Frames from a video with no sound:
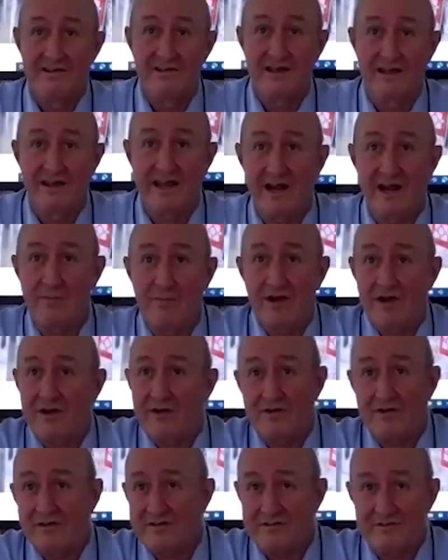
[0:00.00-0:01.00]
An Elbar
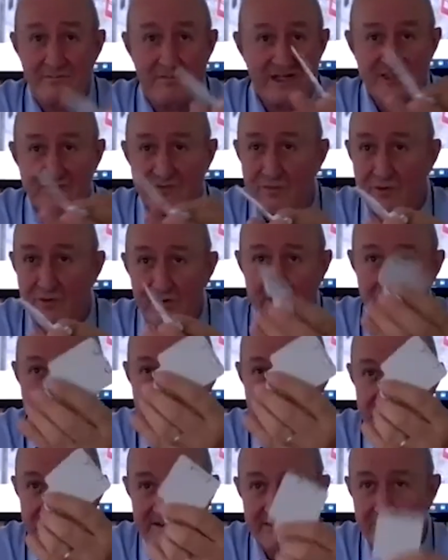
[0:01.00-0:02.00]
costs much more in
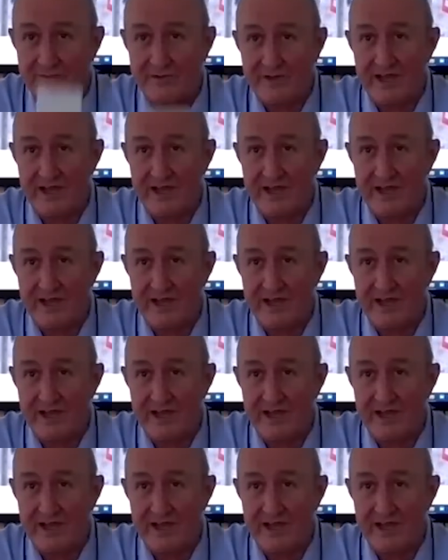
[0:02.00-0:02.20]
this.